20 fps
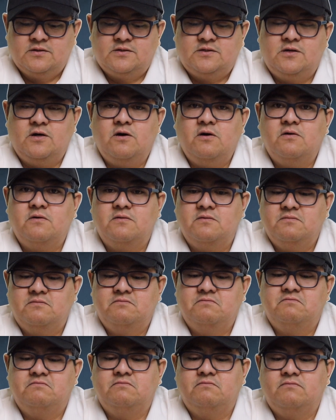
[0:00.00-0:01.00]
So
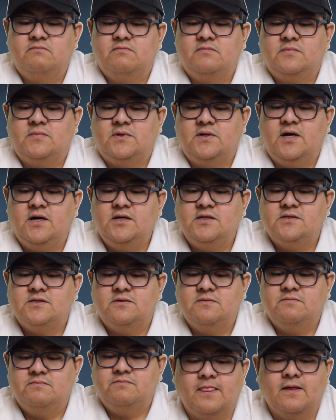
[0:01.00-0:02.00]

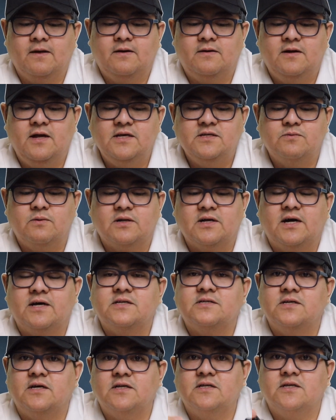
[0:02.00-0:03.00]
nice one,
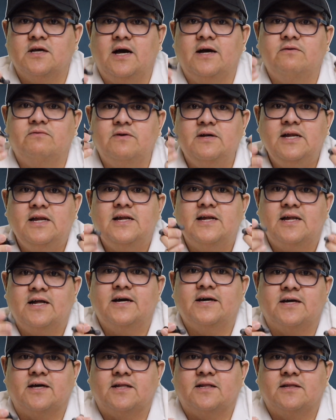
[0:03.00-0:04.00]
guys. I really
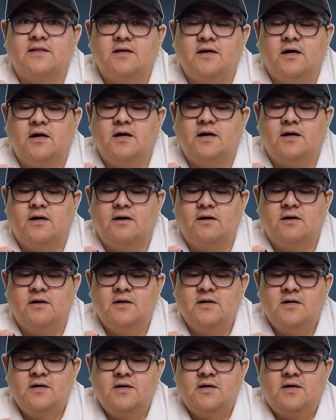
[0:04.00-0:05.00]
like it.
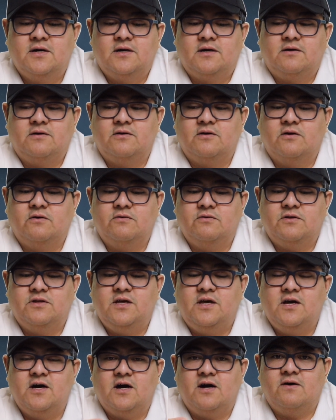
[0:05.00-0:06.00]
You know,
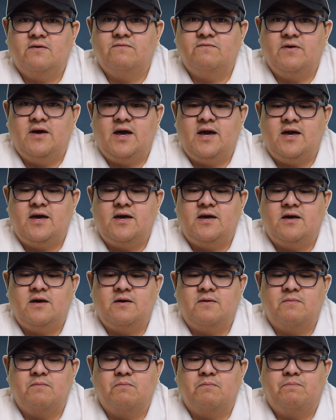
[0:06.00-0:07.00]
they have
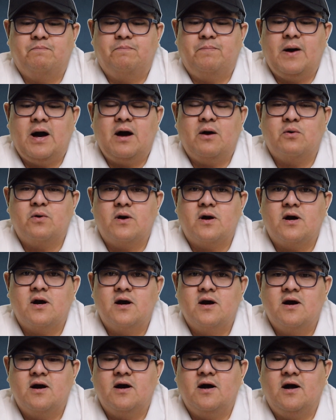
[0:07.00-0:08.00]
a
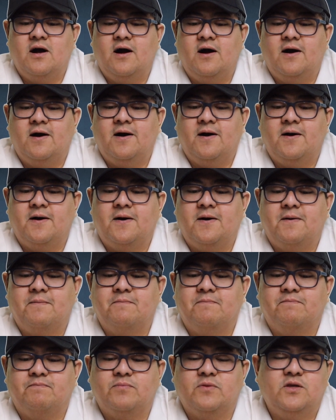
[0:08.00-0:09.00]
power.
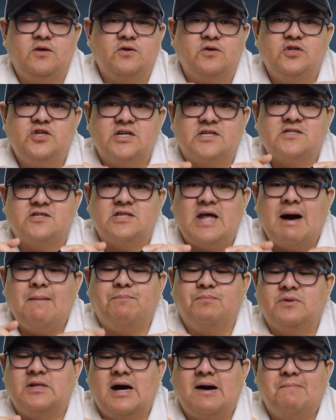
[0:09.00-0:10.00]
You just
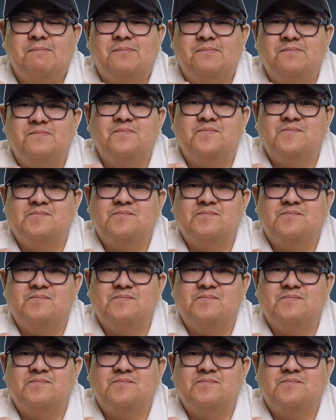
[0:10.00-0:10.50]
tap,